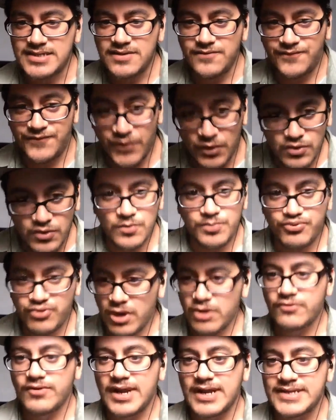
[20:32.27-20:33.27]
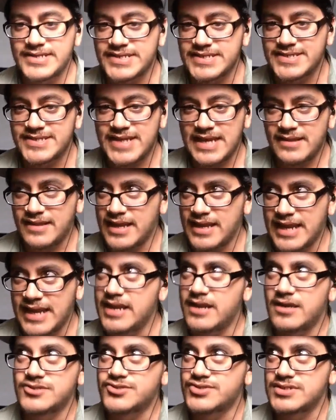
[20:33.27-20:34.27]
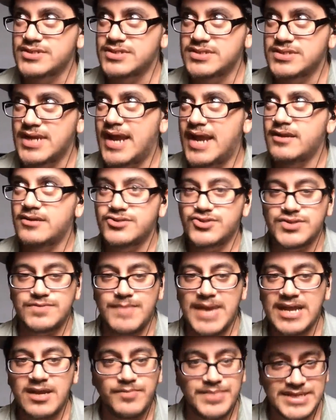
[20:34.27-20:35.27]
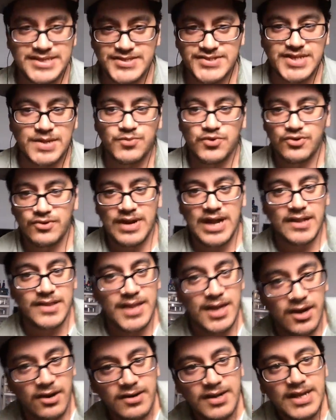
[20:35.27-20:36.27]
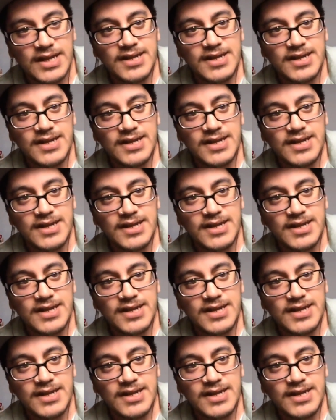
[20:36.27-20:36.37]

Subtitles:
full ProRes is at like 800 and 900 megabits, somewhere around there.